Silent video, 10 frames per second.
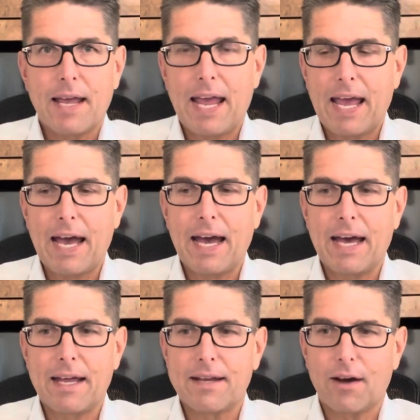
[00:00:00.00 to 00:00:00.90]

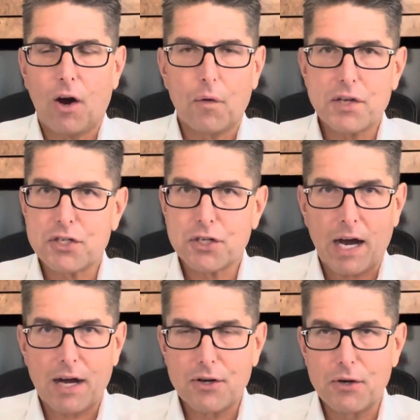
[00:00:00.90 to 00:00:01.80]
and all these
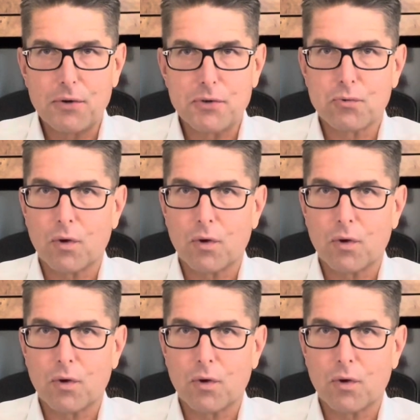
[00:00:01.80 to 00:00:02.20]
yahoos